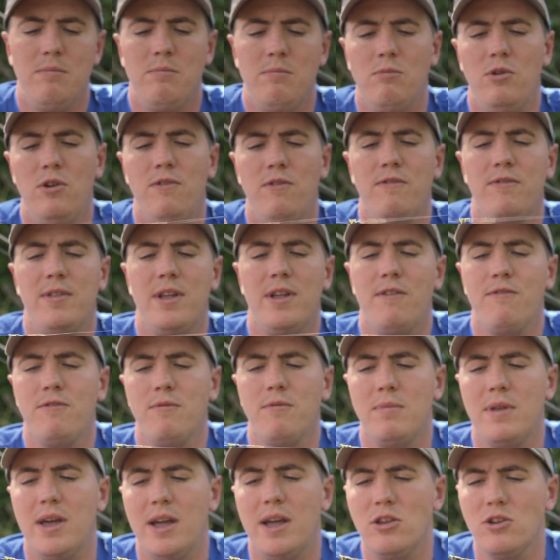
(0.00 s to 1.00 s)
Moving down
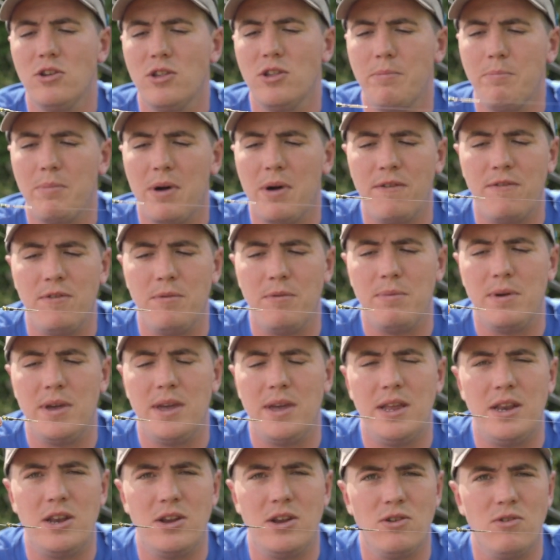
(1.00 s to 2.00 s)
from that, just a buffer
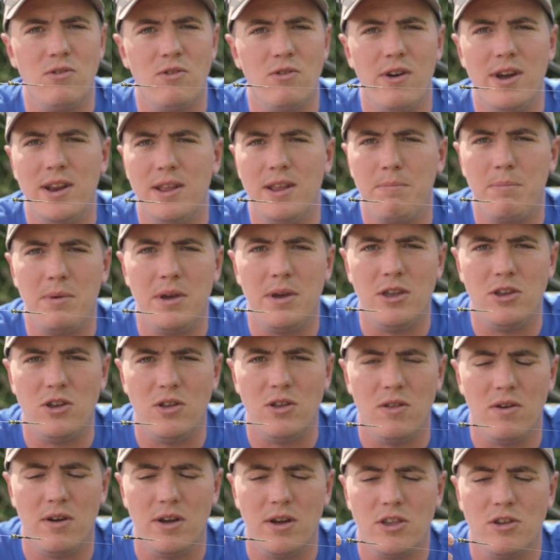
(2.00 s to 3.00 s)
bead or any bead
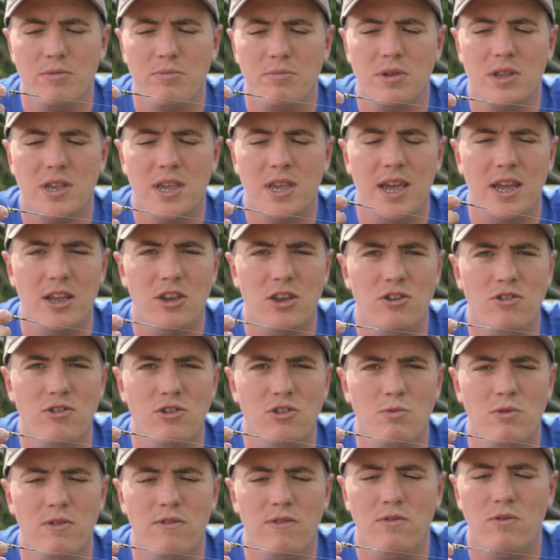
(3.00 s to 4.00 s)
you like to protect your
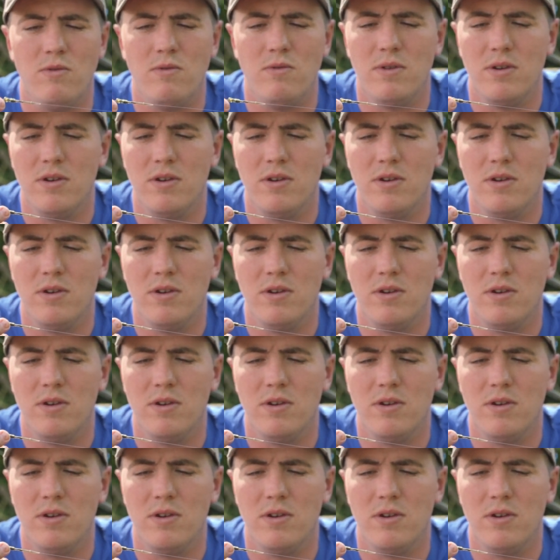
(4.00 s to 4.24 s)
swivel.